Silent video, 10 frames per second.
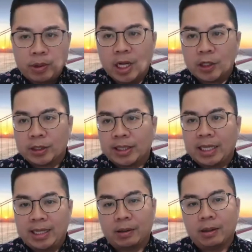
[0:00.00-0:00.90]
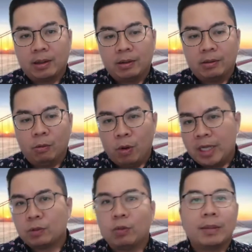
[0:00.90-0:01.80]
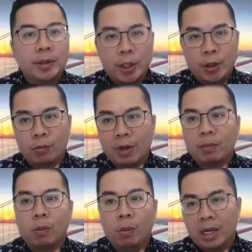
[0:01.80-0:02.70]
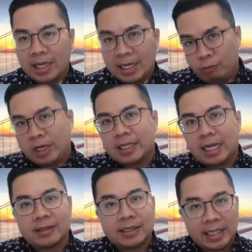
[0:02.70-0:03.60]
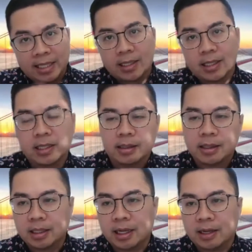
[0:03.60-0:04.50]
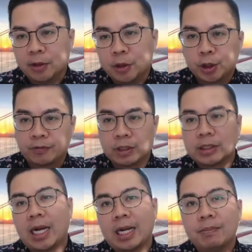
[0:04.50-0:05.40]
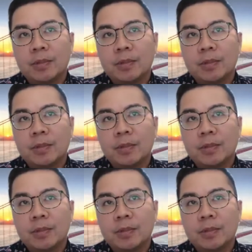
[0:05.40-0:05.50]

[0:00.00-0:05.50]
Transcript: to understand like what is Web 2 and Web 1, and then we can kind of see the evolution over time.